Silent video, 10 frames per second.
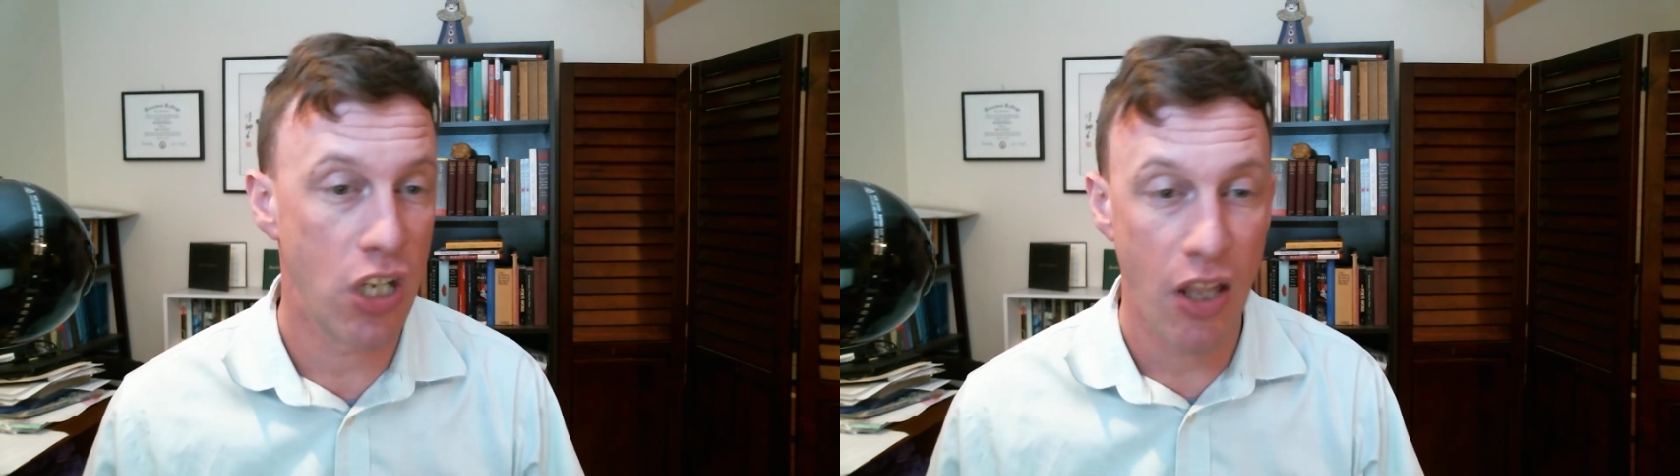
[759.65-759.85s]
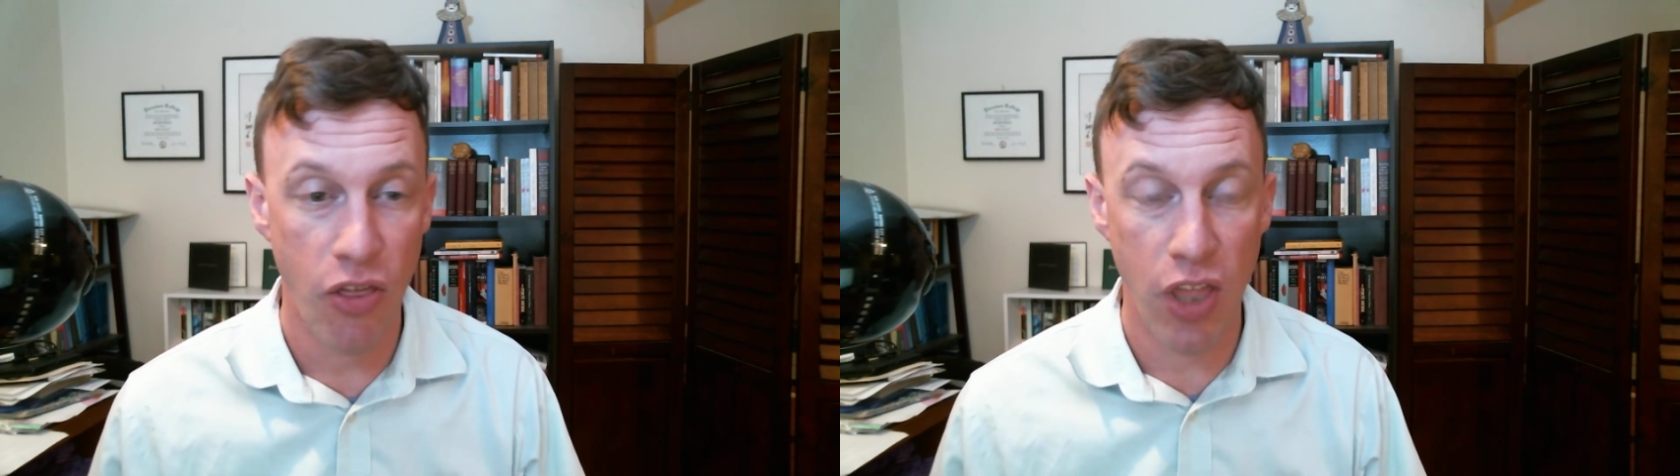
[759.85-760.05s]

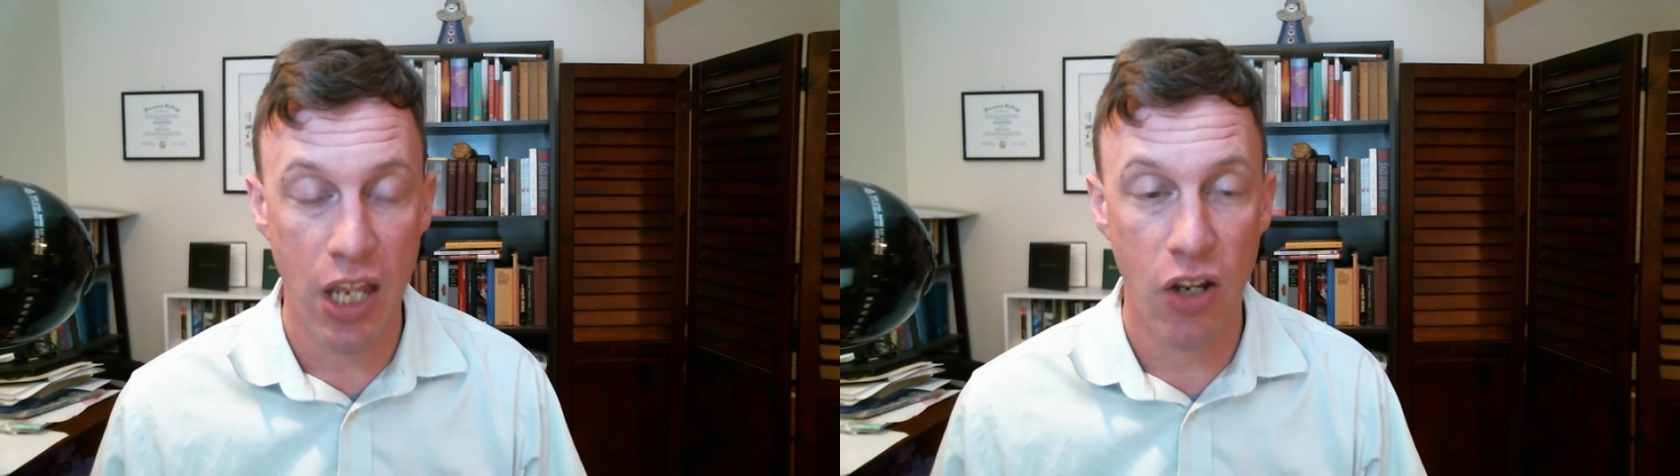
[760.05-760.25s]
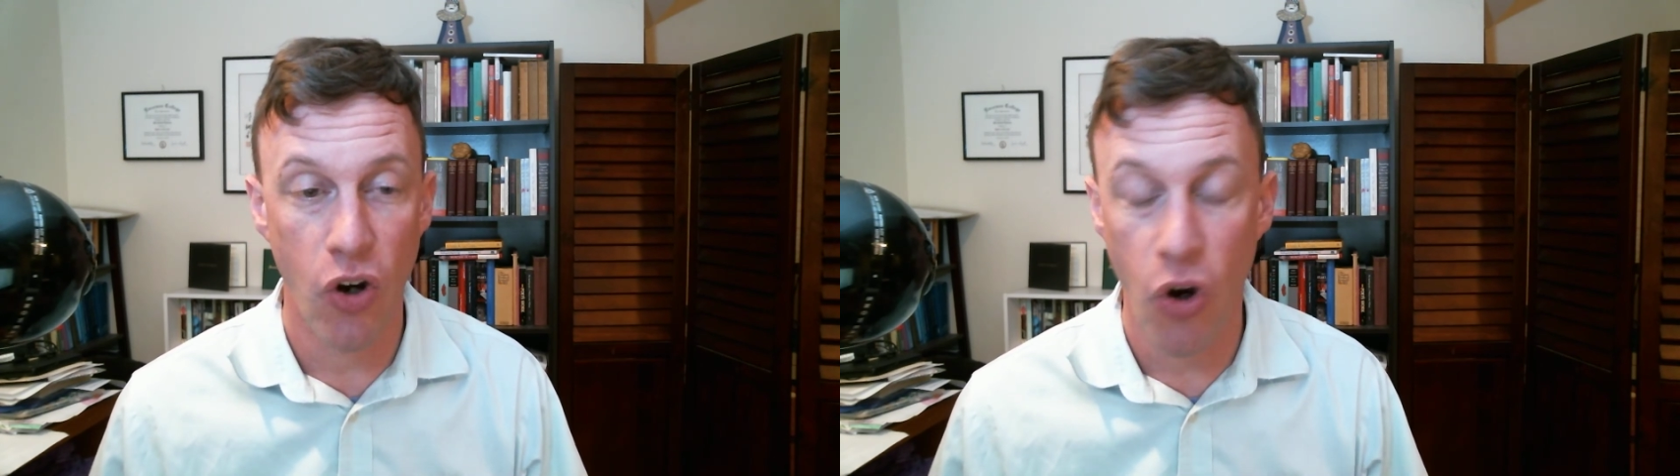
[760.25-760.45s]
and
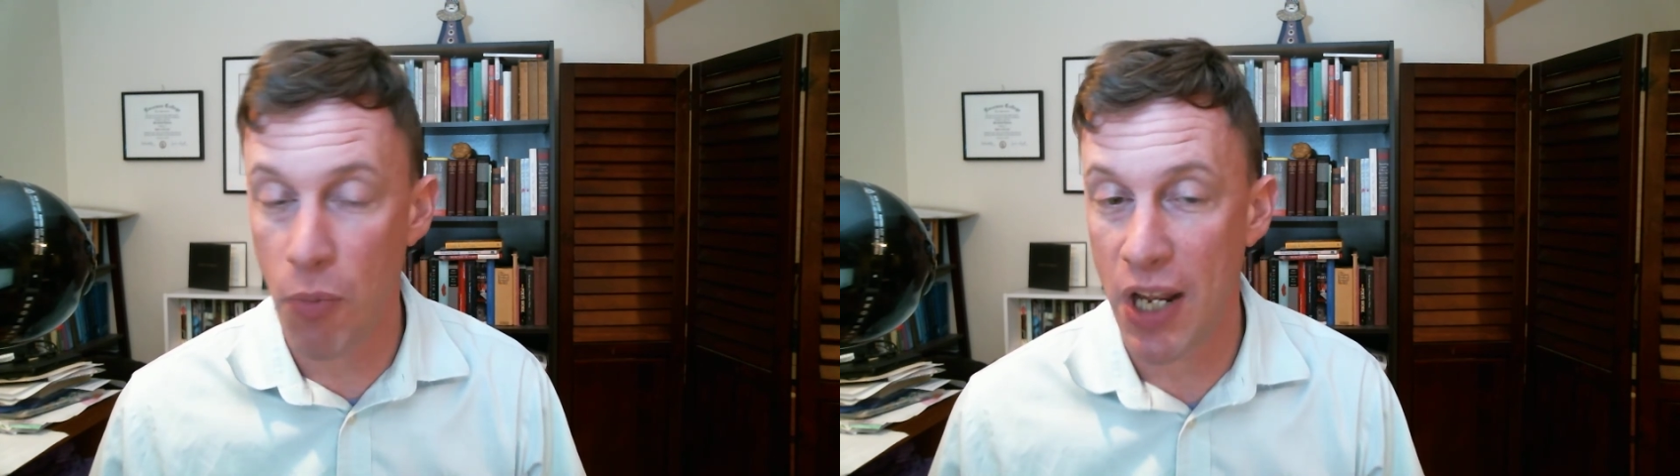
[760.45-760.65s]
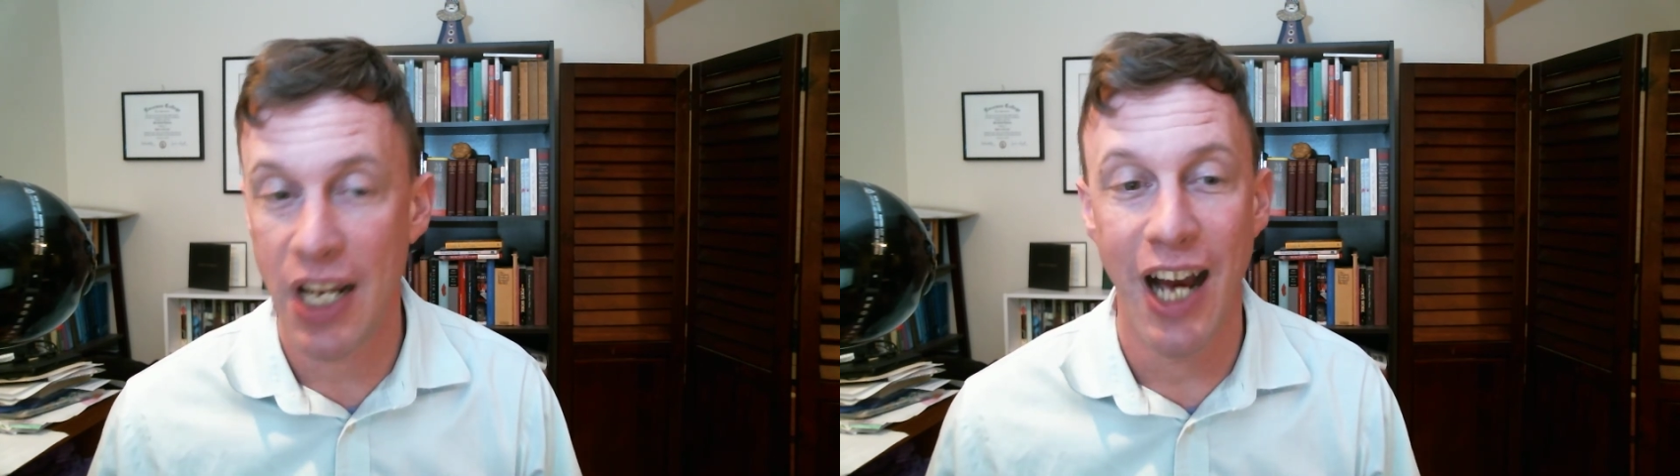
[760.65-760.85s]
think, oh
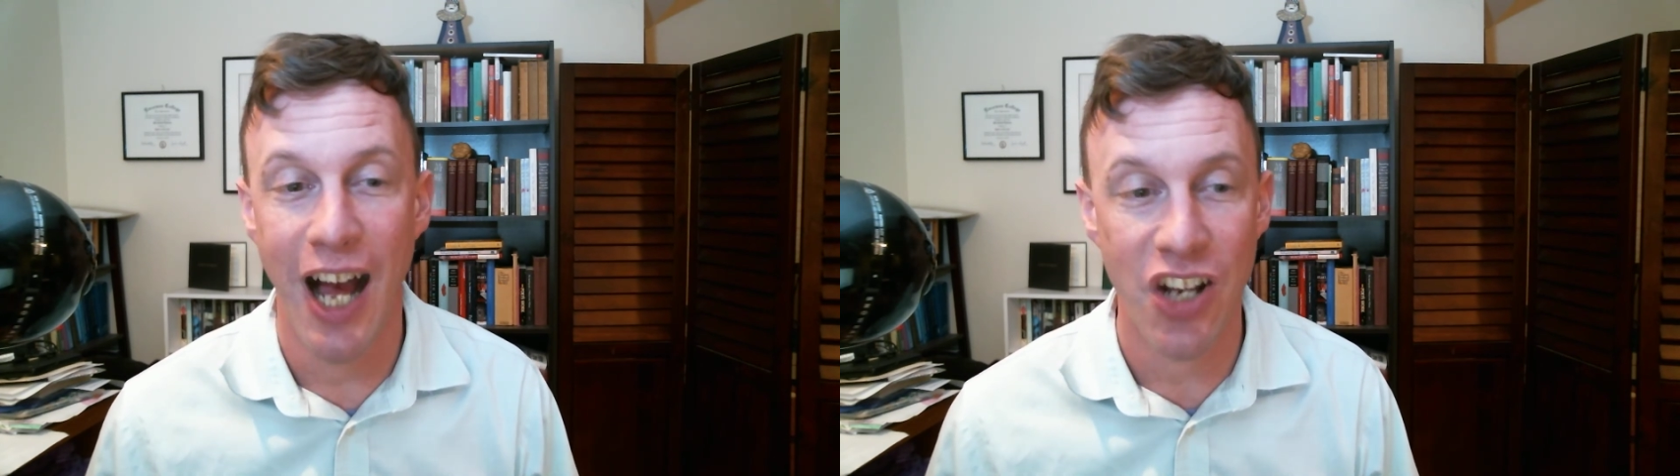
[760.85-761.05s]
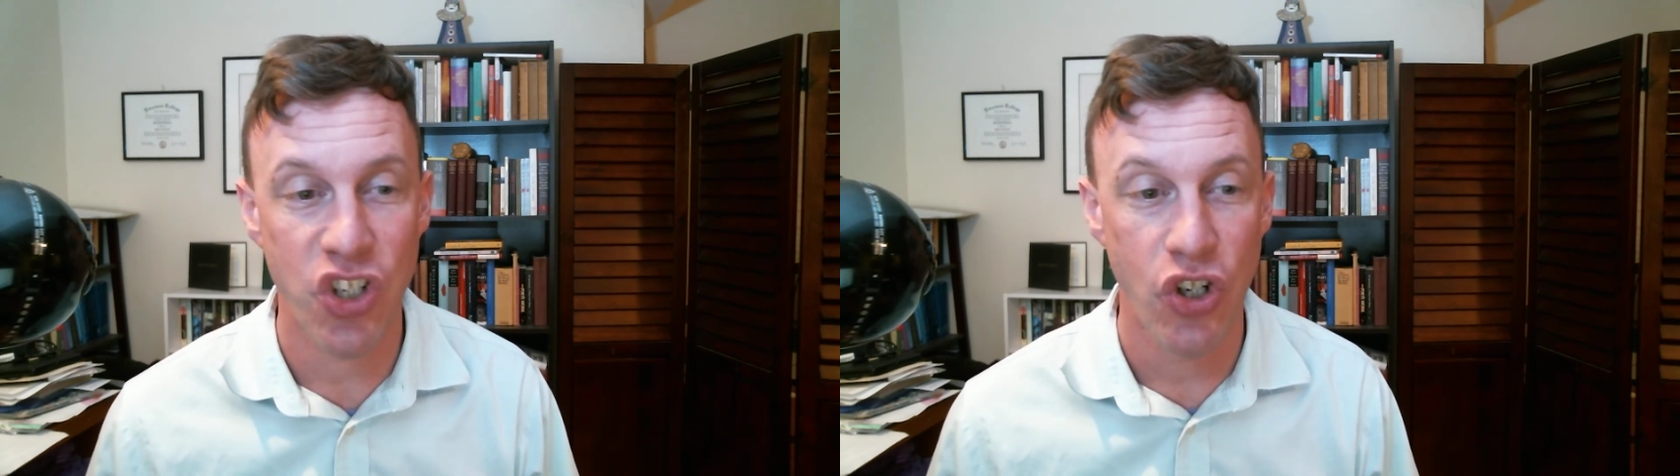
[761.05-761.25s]
my
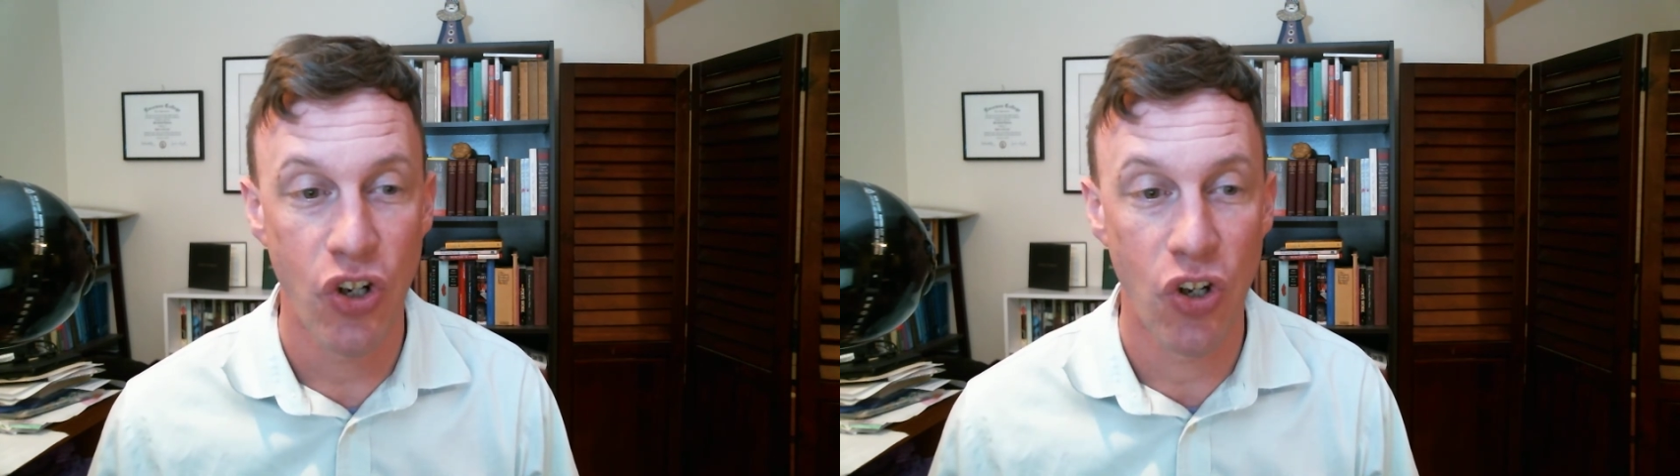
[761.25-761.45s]
gosh,